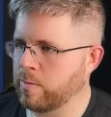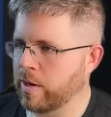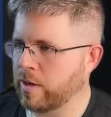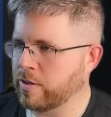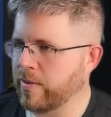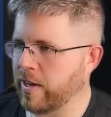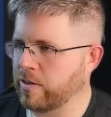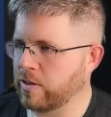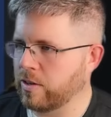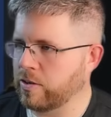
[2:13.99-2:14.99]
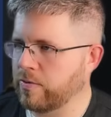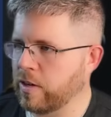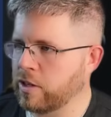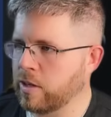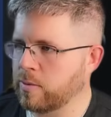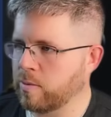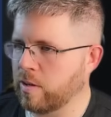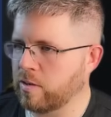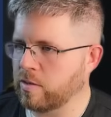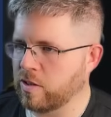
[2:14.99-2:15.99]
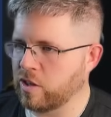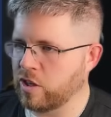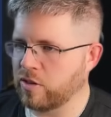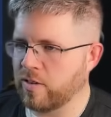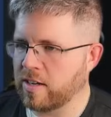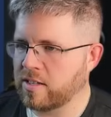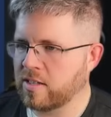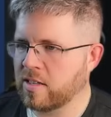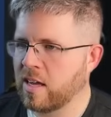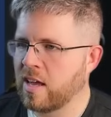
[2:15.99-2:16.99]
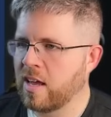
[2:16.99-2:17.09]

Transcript: but also values close friendships with those she trusts,